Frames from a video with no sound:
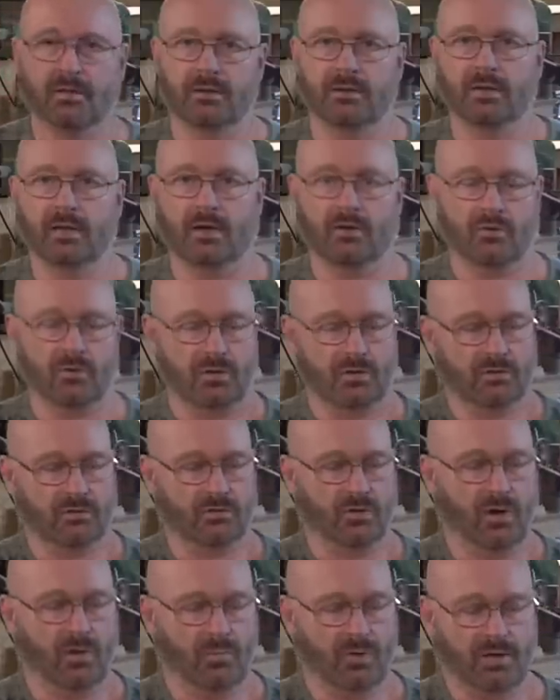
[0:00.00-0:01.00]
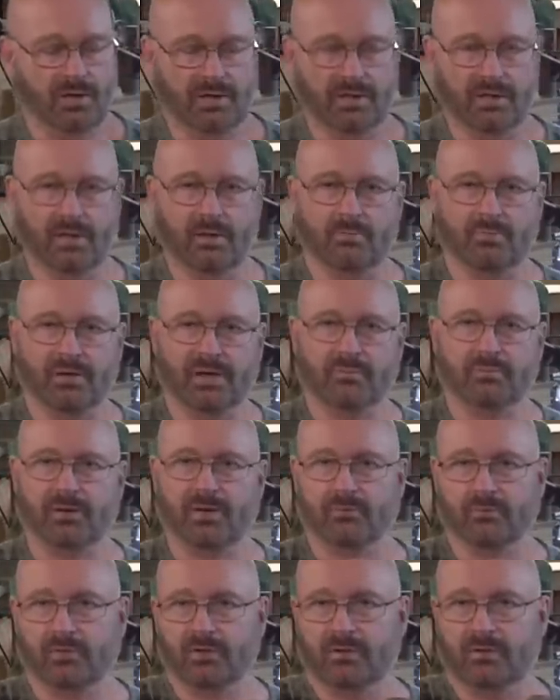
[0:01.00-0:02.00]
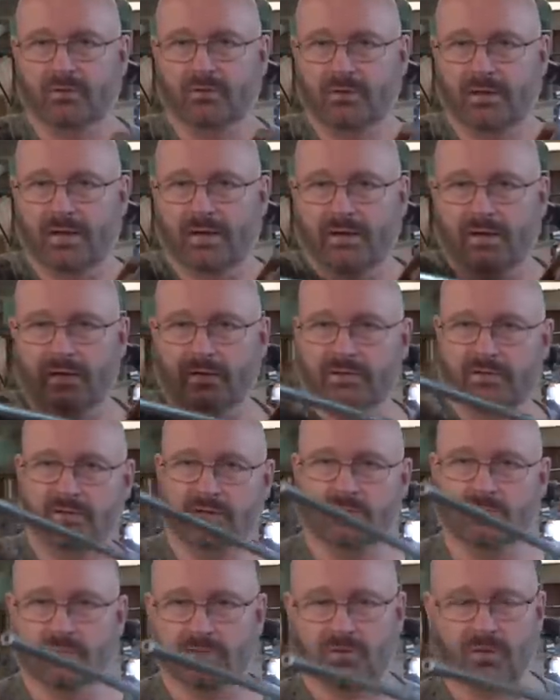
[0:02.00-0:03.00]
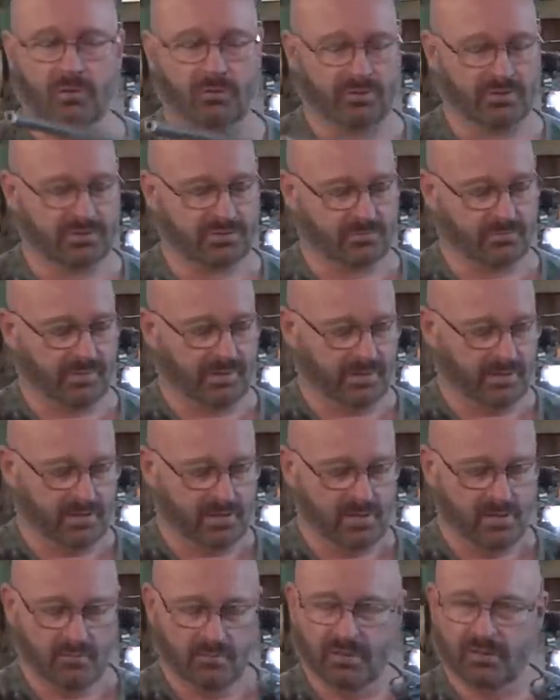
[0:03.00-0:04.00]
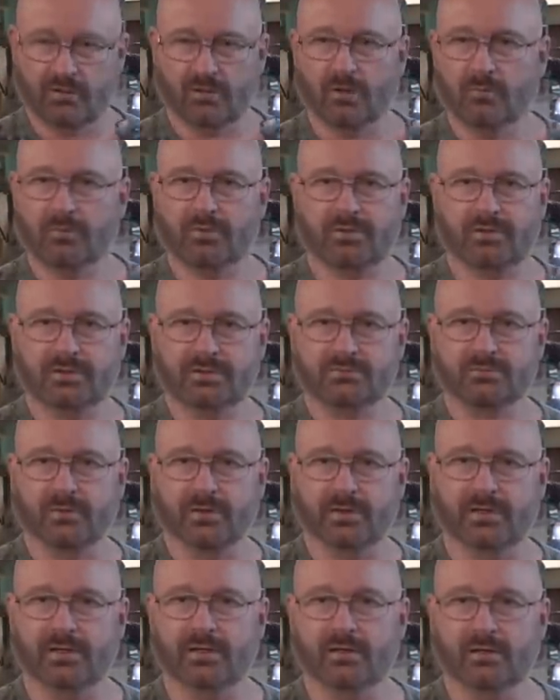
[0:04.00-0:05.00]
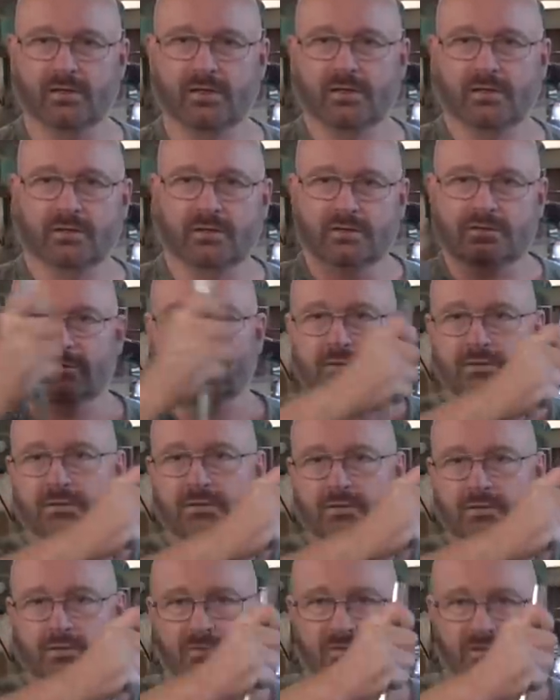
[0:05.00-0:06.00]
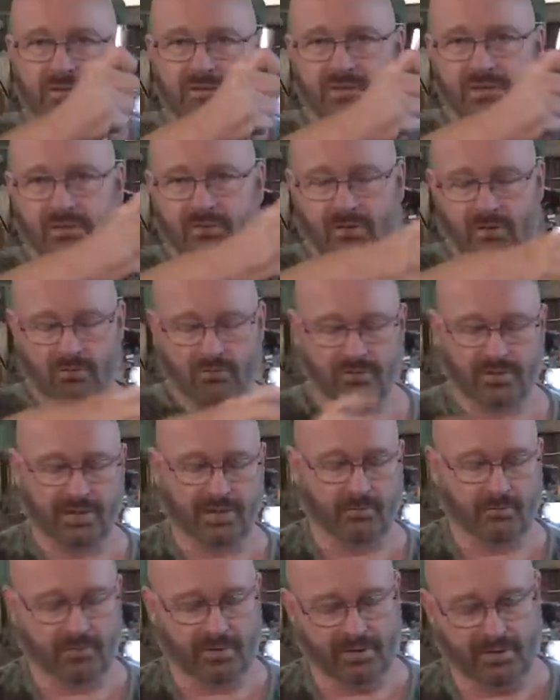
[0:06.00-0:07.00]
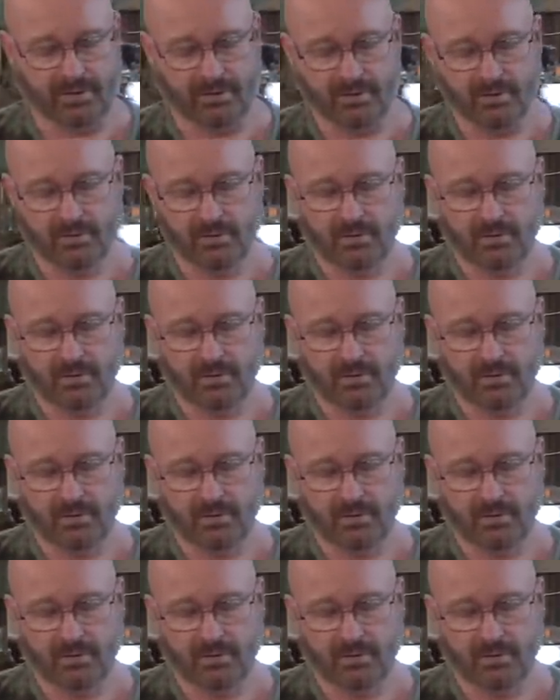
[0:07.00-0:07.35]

Now, normally a brake barrel air gun, you would go this way, but not with this one here. This, you just go that way.